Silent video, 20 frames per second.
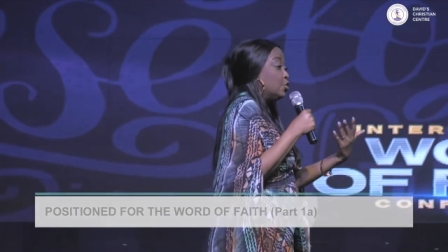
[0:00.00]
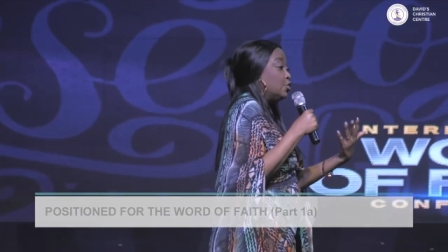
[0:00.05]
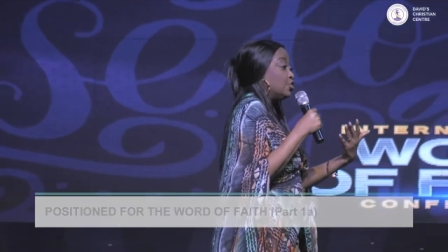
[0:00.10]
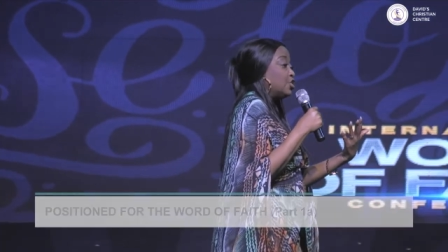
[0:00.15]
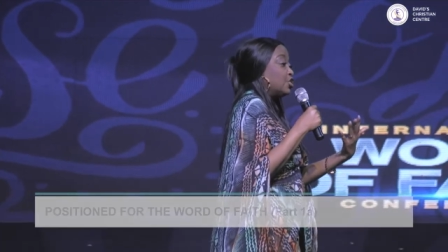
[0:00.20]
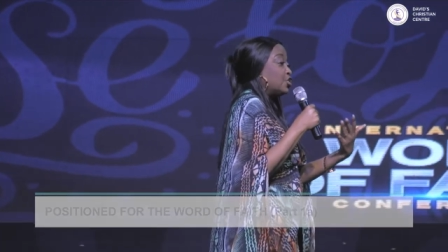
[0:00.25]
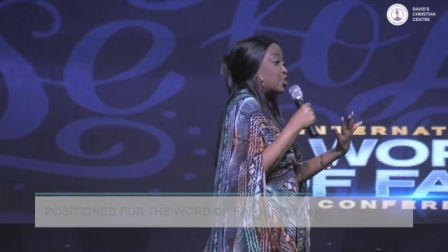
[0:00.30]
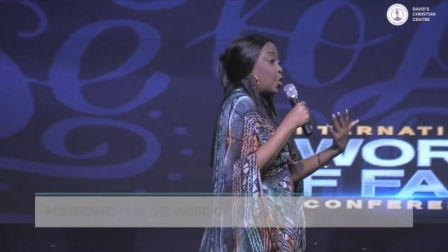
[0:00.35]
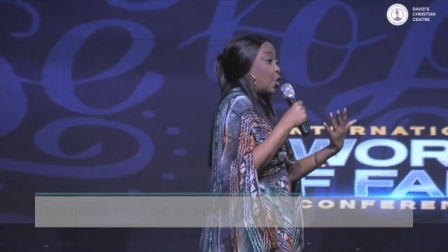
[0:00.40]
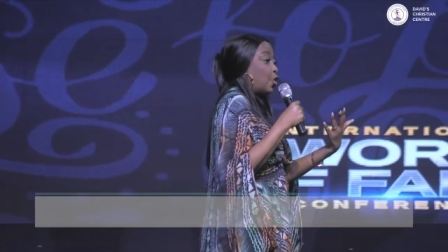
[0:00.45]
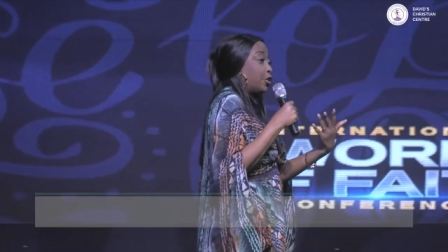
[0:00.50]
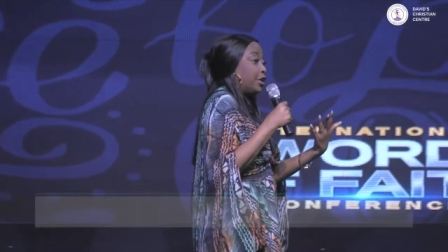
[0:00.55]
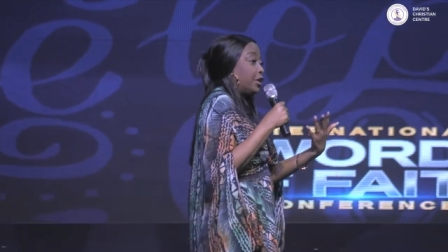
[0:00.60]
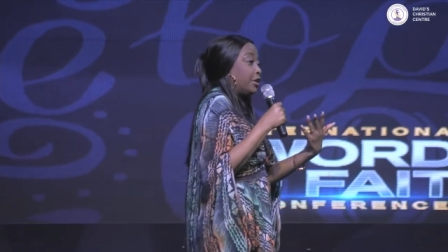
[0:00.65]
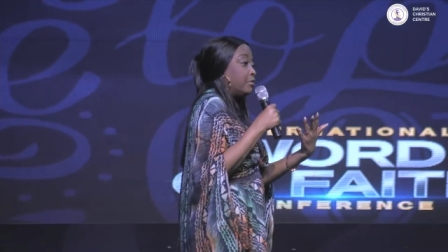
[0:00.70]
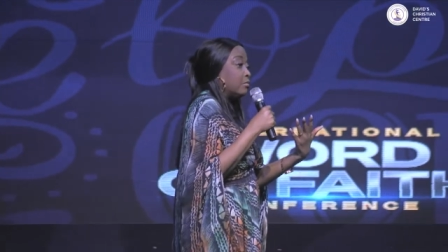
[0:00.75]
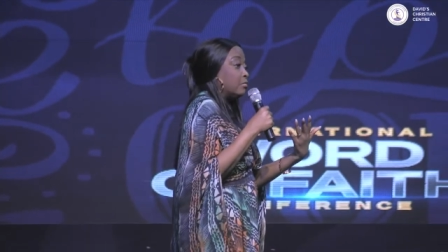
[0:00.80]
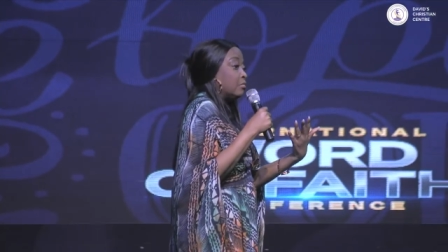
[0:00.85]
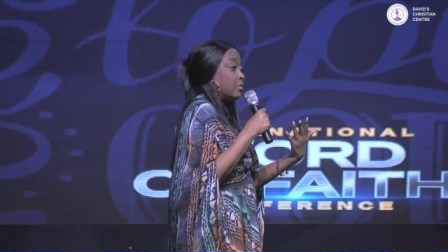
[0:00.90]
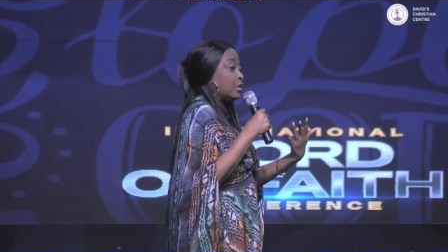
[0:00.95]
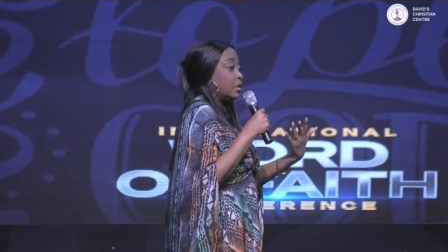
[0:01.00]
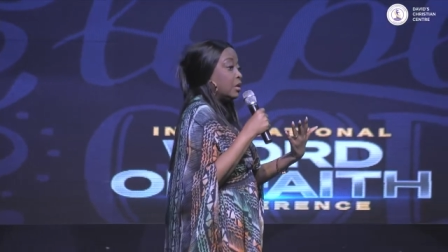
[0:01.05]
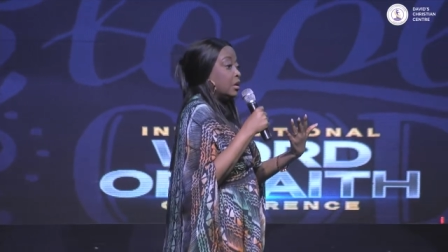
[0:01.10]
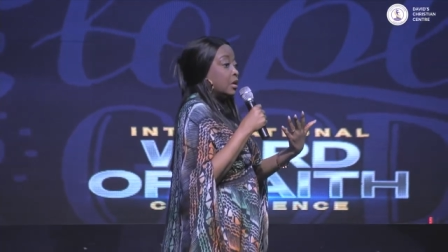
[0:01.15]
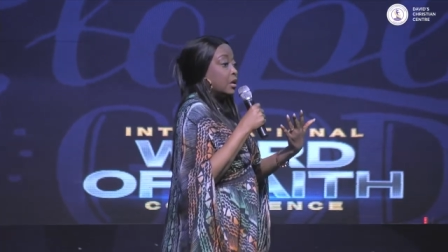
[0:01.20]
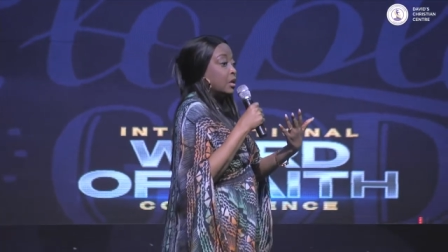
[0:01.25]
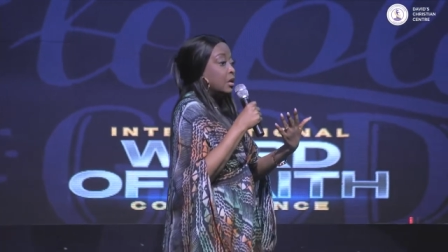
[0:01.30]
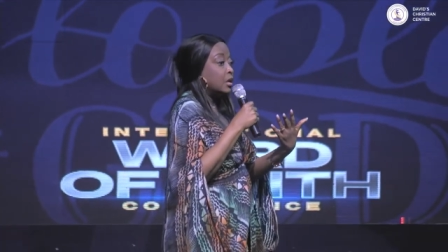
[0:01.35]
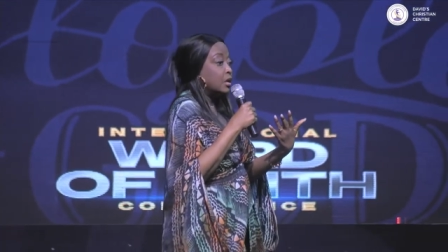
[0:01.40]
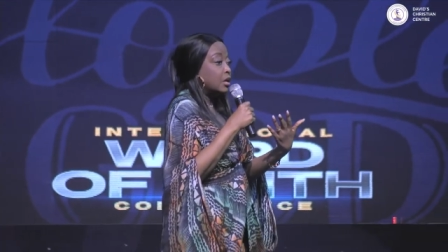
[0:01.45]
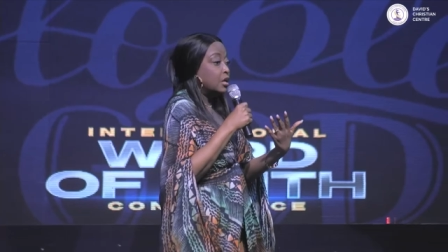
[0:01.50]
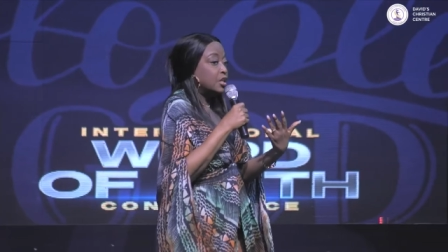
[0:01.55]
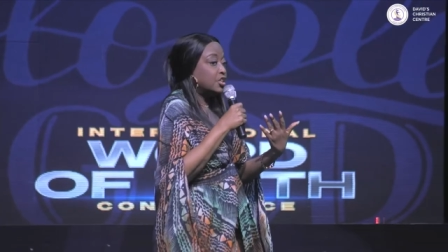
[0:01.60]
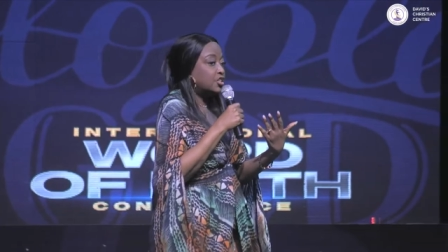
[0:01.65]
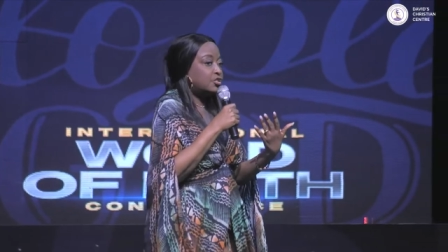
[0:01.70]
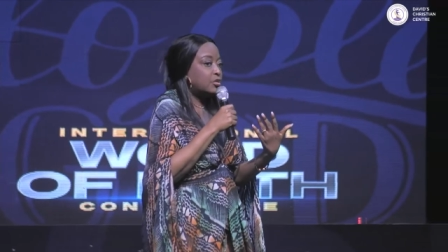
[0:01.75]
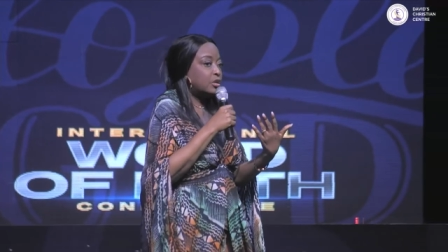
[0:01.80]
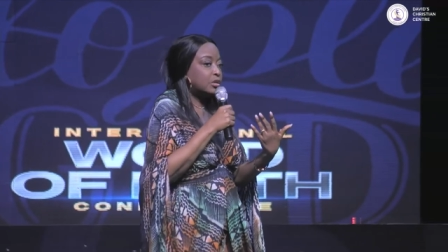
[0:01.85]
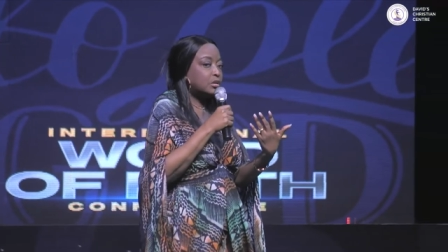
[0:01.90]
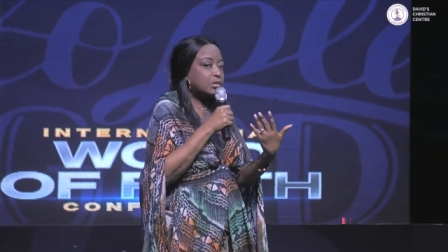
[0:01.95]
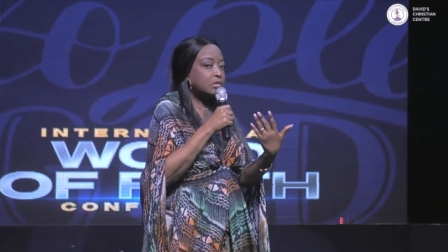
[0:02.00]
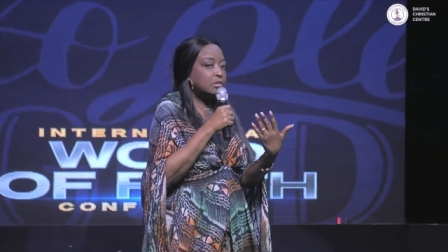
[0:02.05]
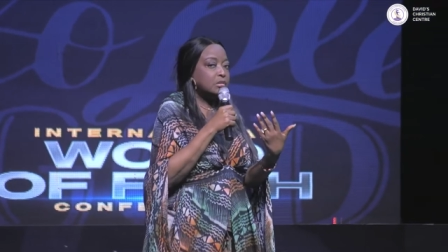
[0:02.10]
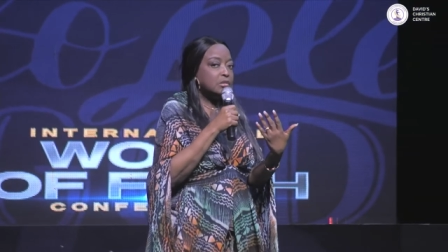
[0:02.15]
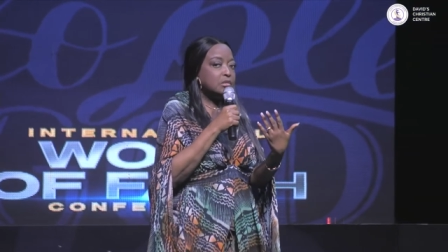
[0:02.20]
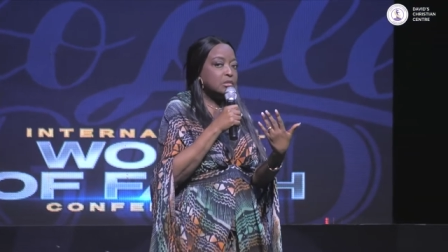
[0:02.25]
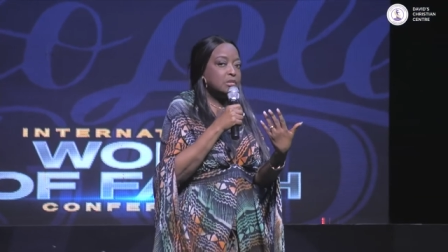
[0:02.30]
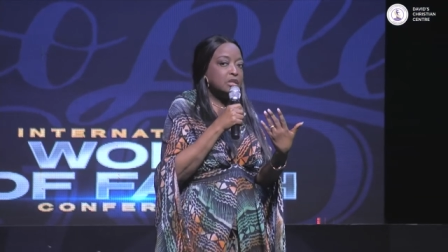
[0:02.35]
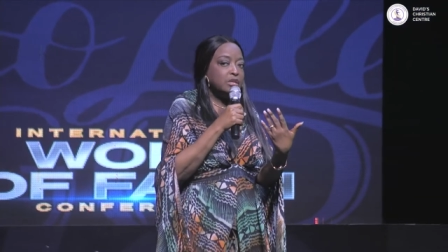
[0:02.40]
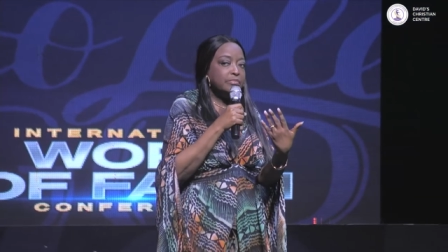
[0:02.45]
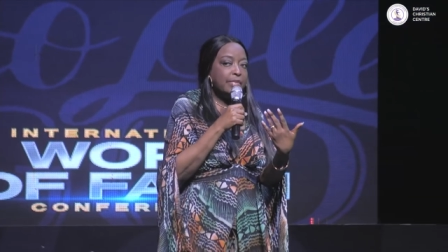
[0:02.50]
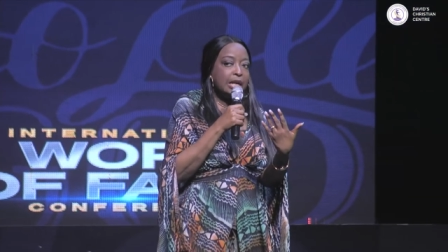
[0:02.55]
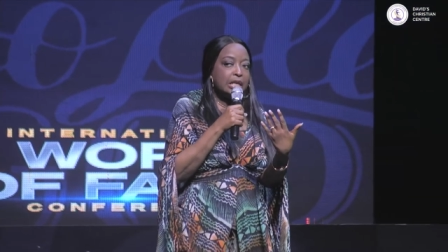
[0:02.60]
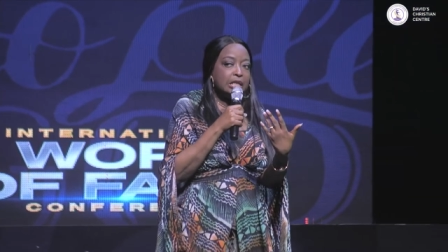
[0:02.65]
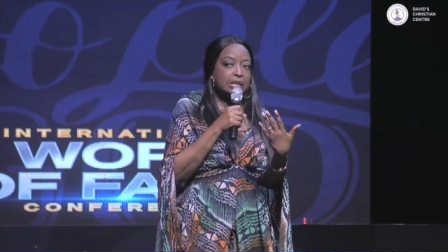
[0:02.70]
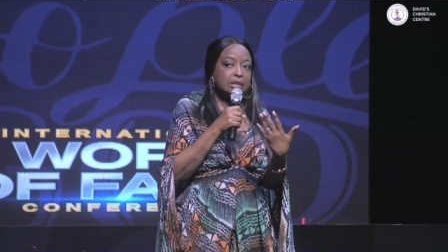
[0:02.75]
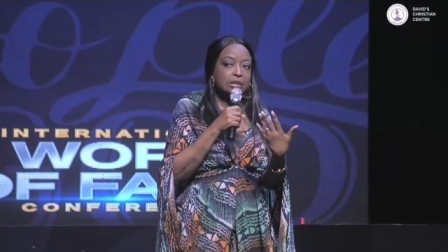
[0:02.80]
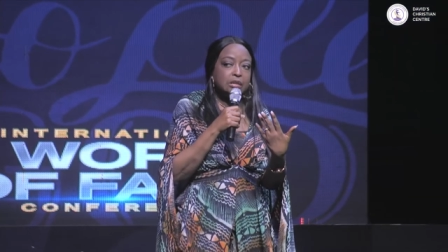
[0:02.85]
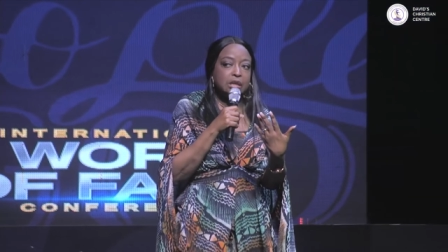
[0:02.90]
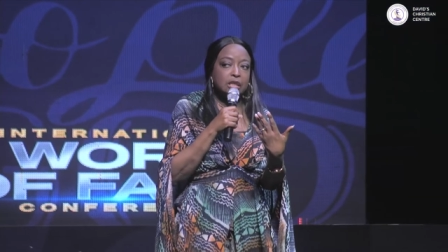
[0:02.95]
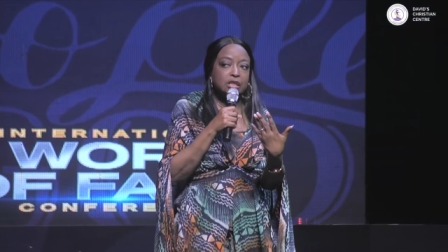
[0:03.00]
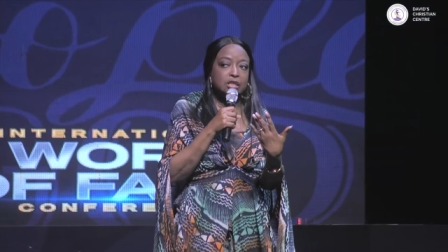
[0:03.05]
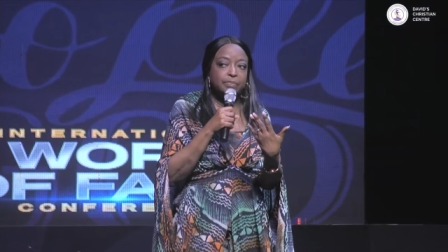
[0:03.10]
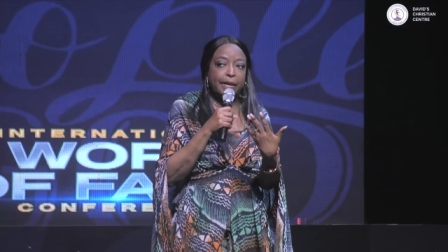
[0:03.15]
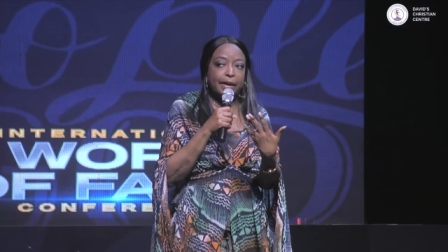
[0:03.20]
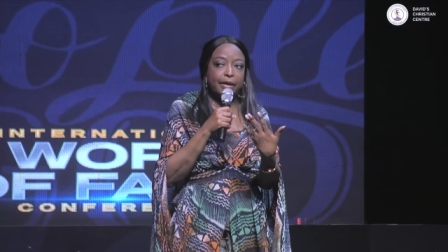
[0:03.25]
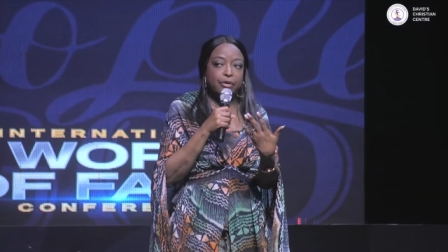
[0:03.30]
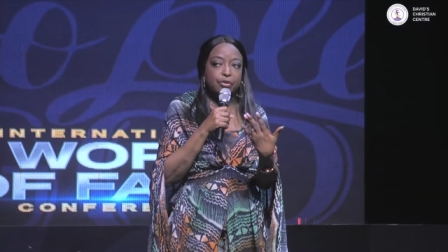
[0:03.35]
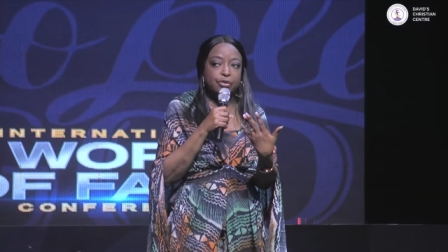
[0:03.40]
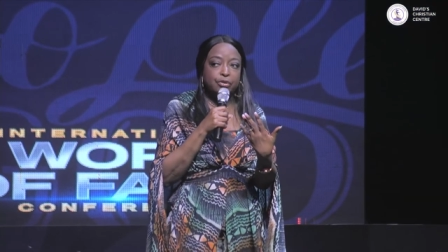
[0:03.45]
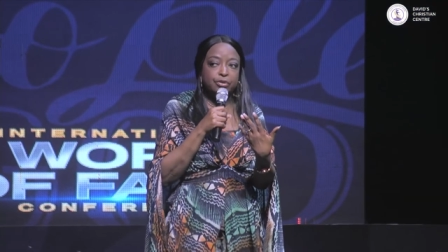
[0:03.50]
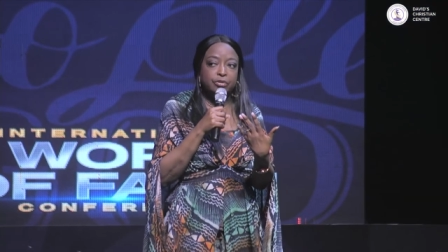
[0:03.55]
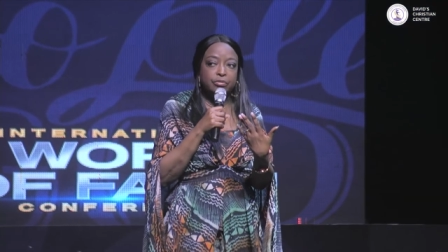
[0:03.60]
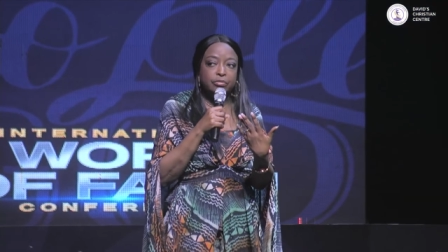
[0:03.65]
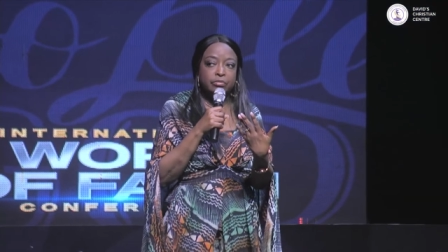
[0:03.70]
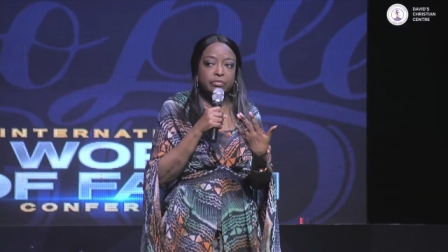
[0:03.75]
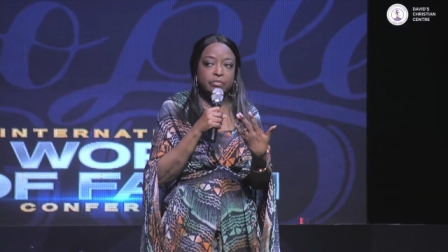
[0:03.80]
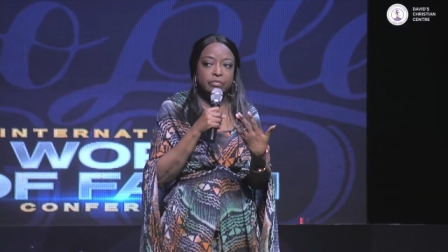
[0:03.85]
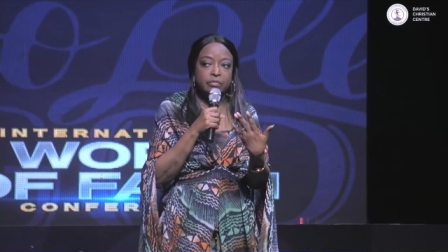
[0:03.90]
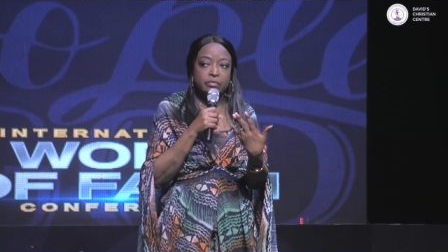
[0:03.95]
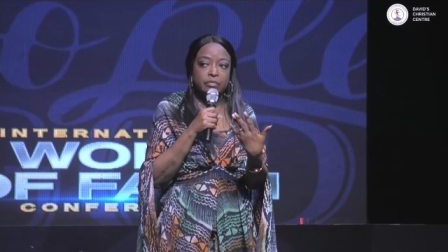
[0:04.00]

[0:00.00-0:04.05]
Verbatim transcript: who uses corny is not demands sent by God.